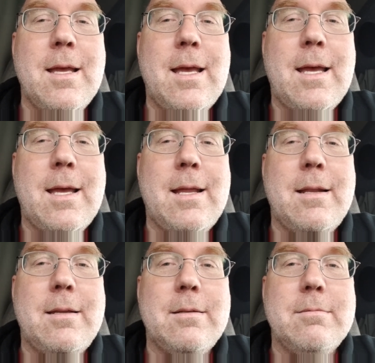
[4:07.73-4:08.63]

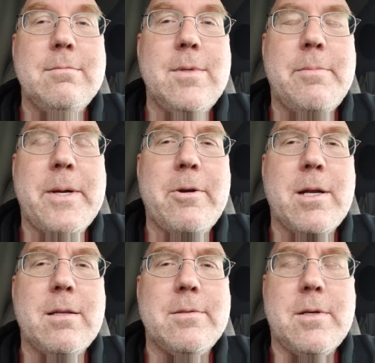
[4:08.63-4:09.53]
and
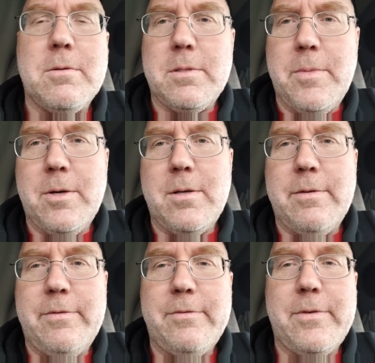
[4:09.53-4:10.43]
Americans aren't smart
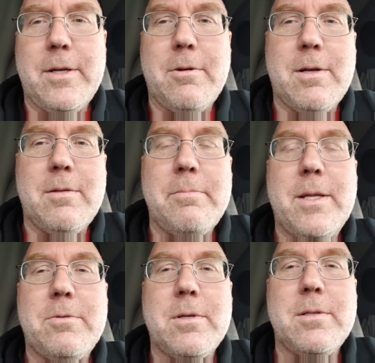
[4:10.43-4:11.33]
enough to figure out the
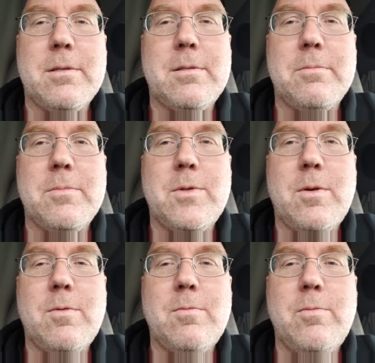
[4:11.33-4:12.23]
metric system,
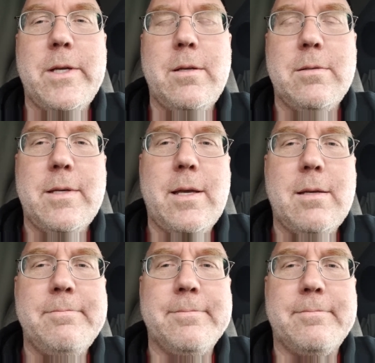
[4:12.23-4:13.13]
so we say,
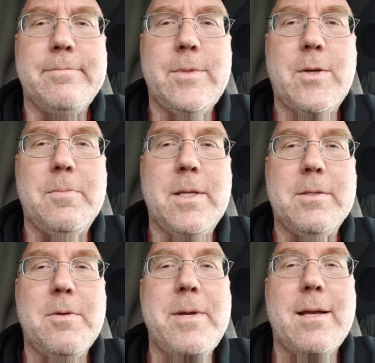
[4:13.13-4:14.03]
no, let's
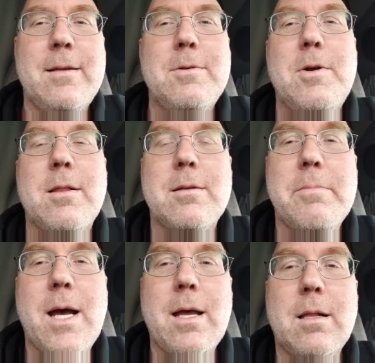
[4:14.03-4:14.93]
go back and call it a
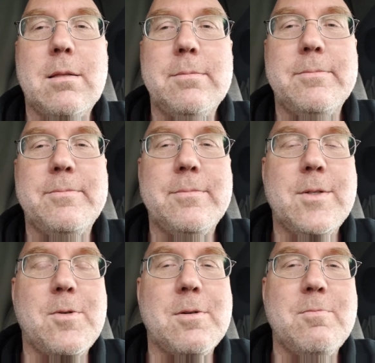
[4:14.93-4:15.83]
mile,
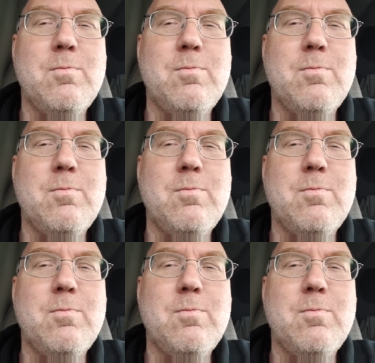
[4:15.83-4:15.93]
or